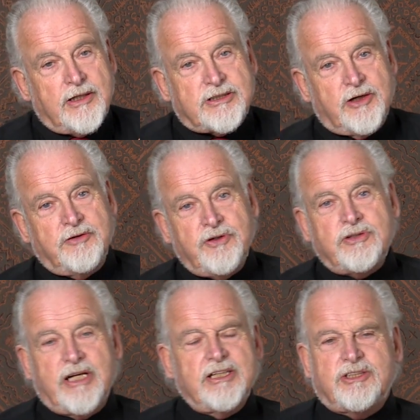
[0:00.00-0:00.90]
So if
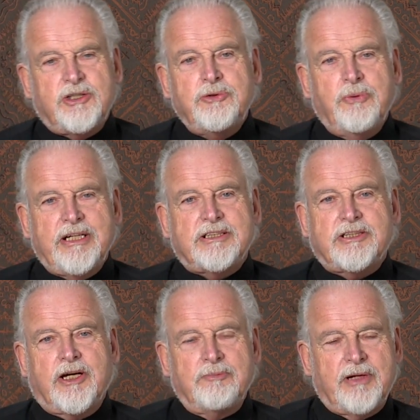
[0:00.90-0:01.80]
you take 2 weeks
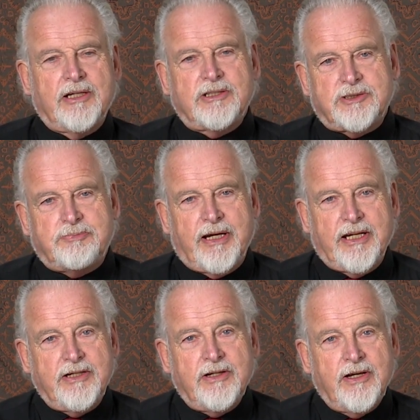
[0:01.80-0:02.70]
to come down to
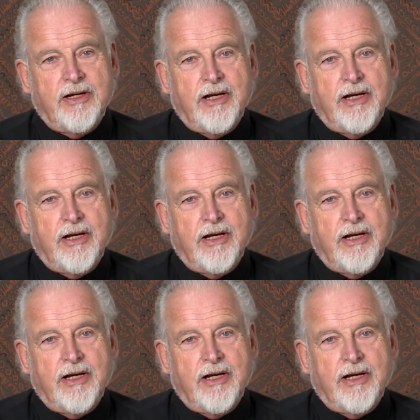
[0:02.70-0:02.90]
Spain,